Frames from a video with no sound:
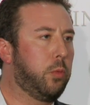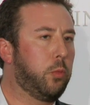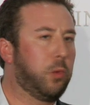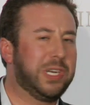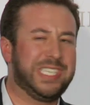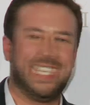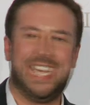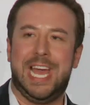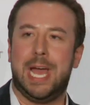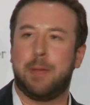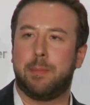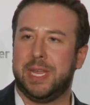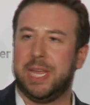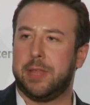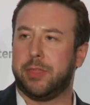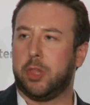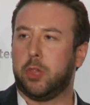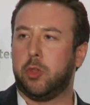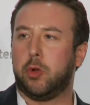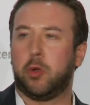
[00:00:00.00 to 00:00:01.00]
what's happening
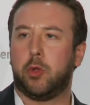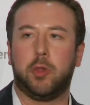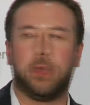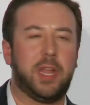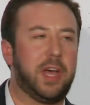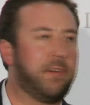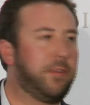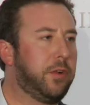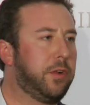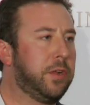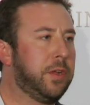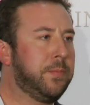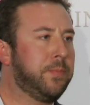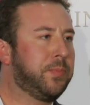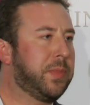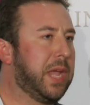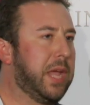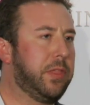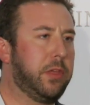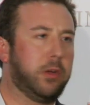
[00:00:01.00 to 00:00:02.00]
at the local level.
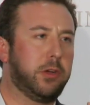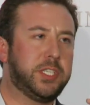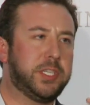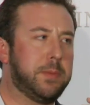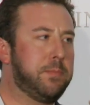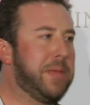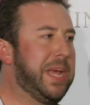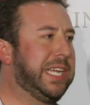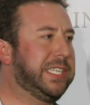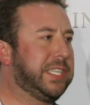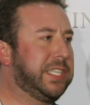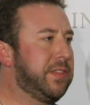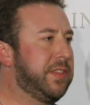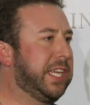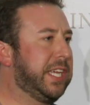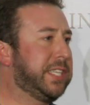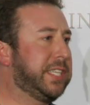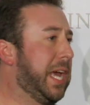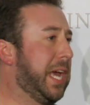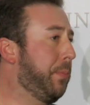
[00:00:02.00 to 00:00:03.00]
And there are some amazing
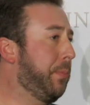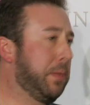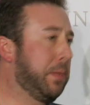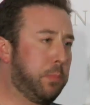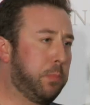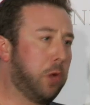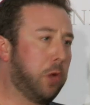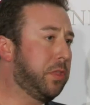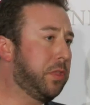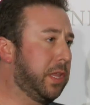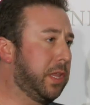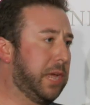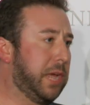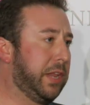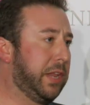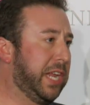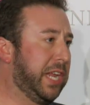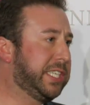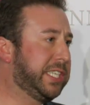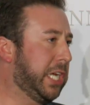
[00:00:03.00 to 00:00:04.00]
things happening, both,
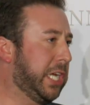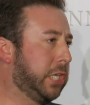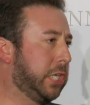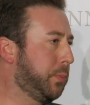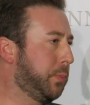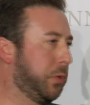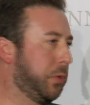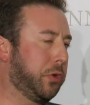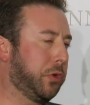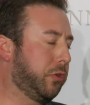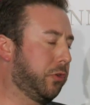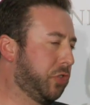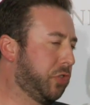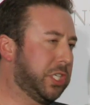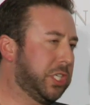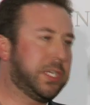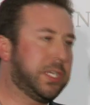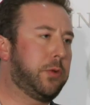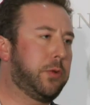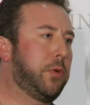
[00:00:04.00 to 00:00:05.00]
and it's entrepreneurial,
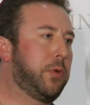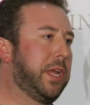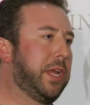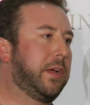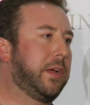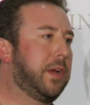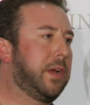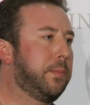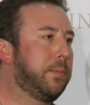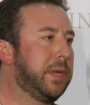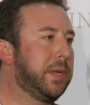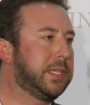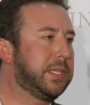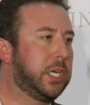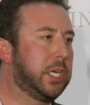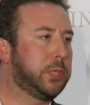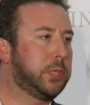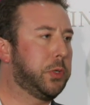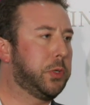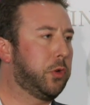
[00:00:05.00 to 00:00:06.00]
just like running a company is
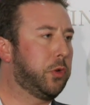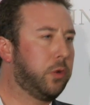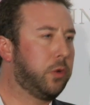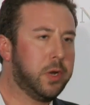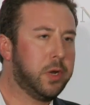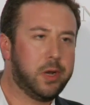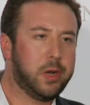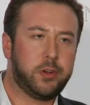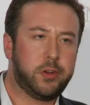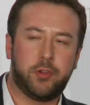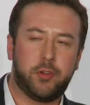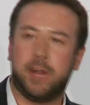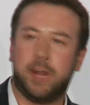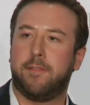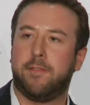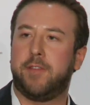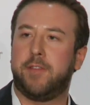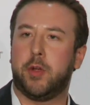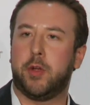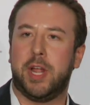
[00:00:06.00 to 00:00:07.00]
entrepreneurial. Mm-hmm. Trying
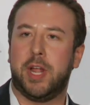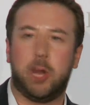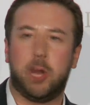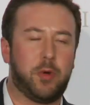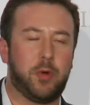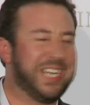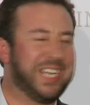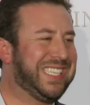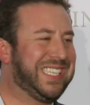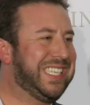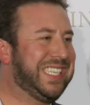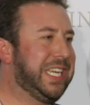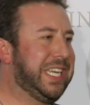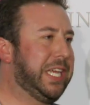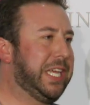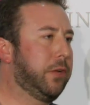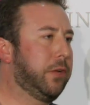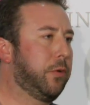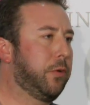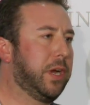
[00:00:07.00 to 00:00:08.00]
to figure out how to run a
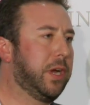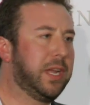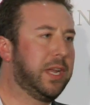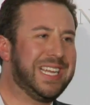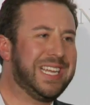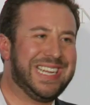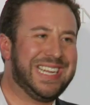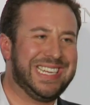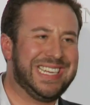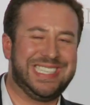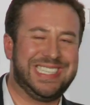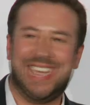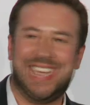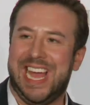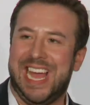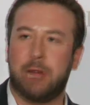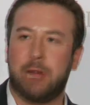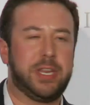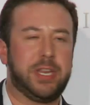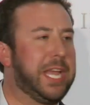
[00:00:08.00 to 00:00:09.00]
city or a
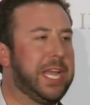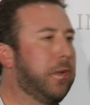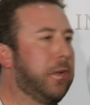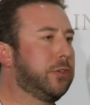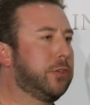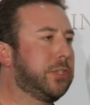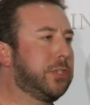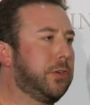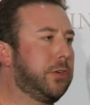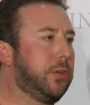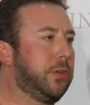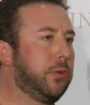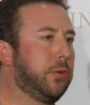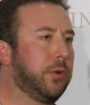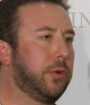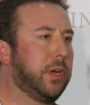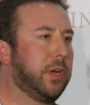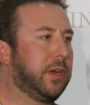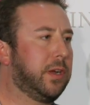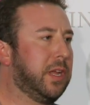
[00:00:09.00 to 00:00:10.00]
town council
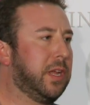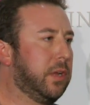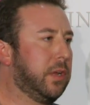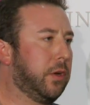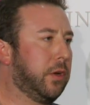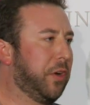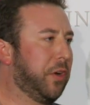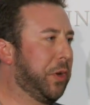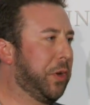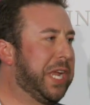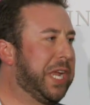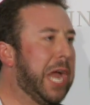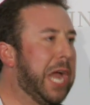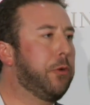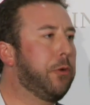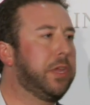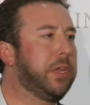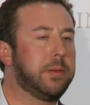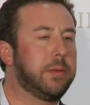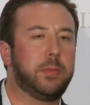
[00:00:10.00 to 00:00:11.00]
or a
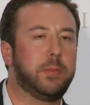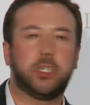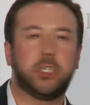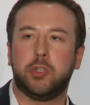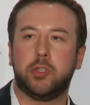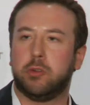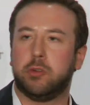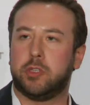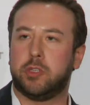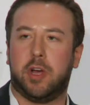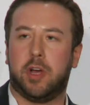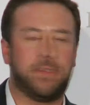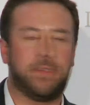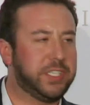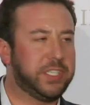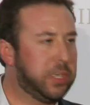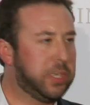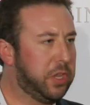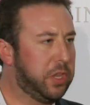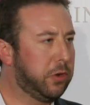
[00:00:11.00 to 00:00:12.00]
county commissioner's
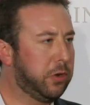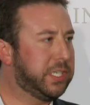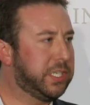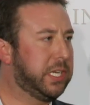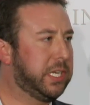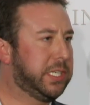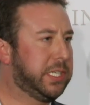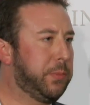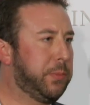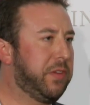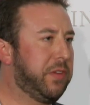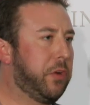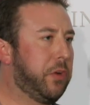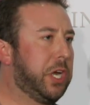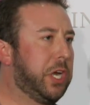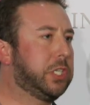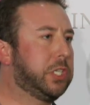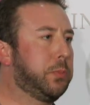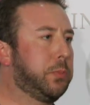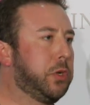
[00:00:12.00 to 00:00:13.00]
office, there's something
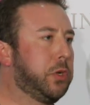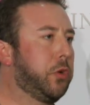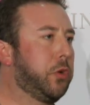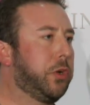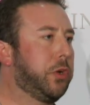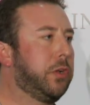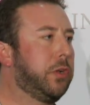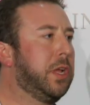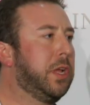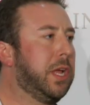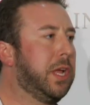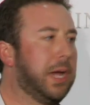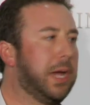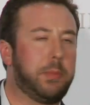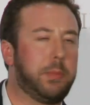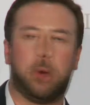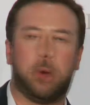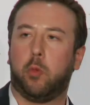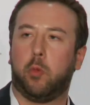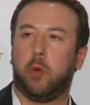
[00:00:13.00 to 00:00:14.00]
very entrepreneurial
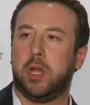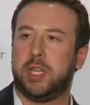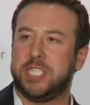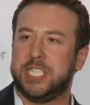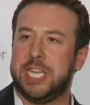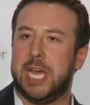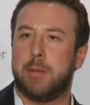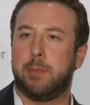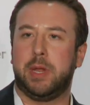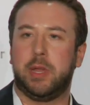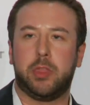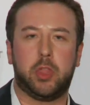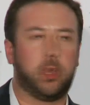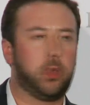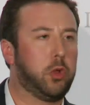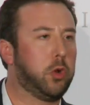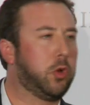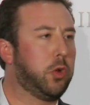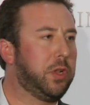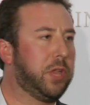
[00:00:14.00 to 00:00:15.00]
about what's happening at the
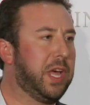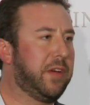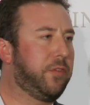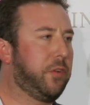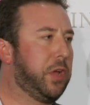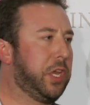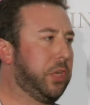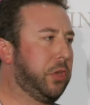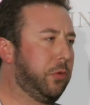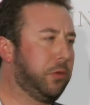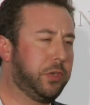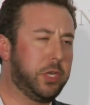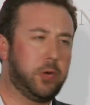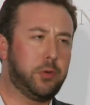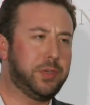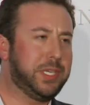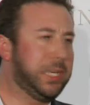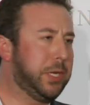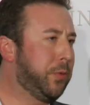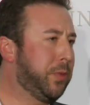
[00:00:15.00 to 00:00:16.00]
local level, and you
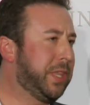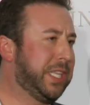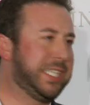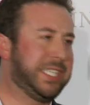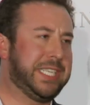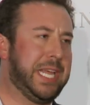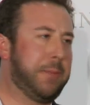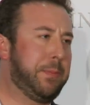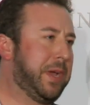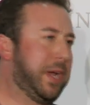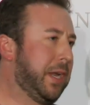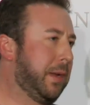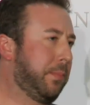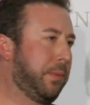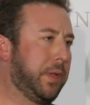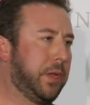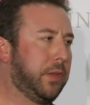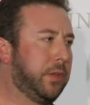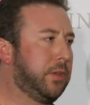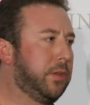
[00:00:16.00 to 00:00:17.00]
don't deal with the same kind of
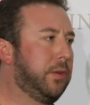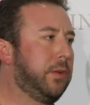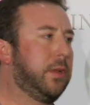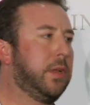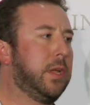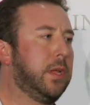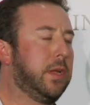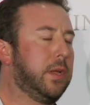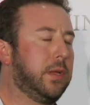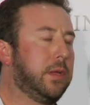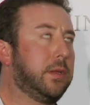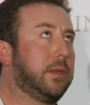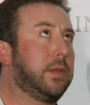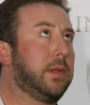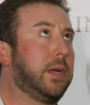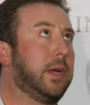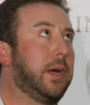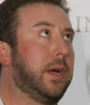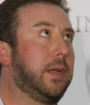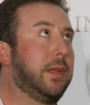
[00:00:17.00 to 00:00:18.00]
political
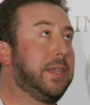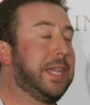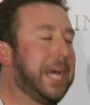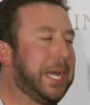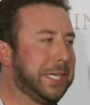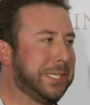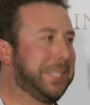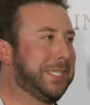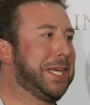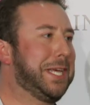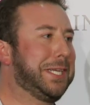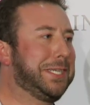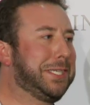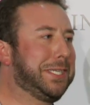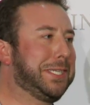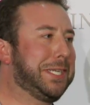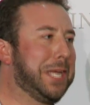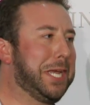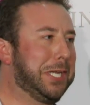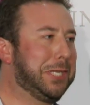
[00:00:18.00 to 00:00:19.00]

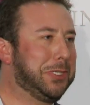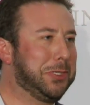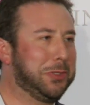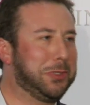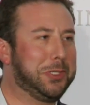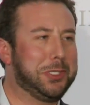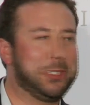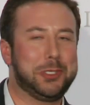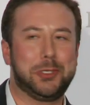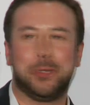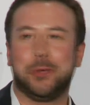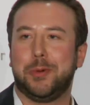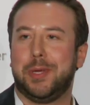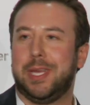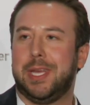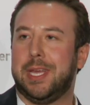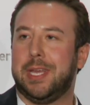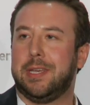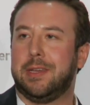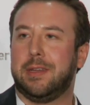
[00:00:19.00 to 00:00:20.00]
nonsense as you do
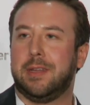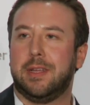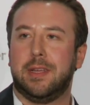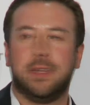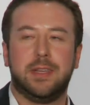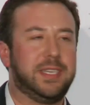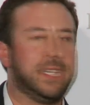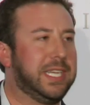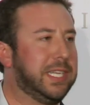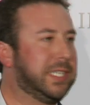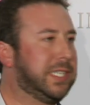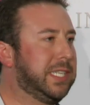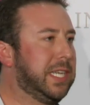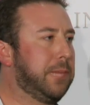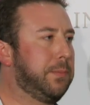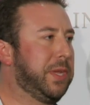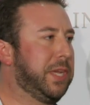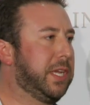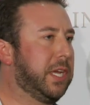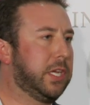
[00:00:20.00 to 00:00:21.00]
in
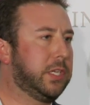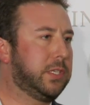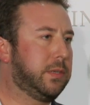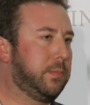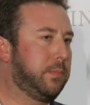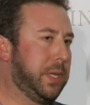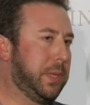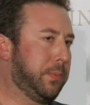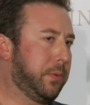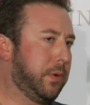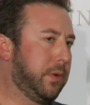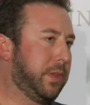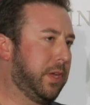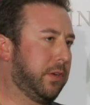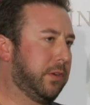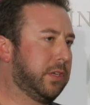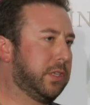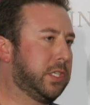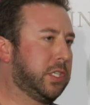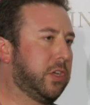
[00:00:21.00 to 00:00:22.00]
DC, because people are
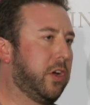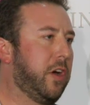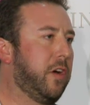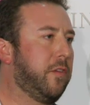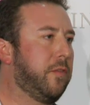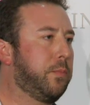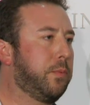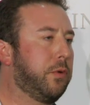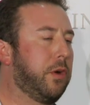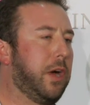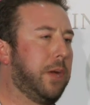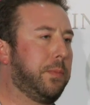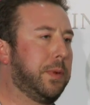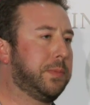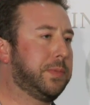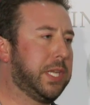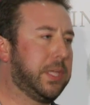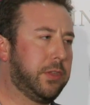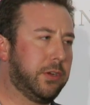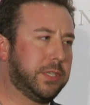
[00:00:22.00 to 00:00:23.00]
there to solve
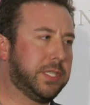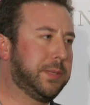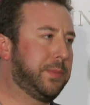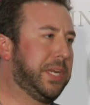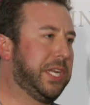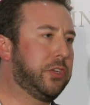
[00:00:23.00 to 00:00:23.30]
problems, and there's some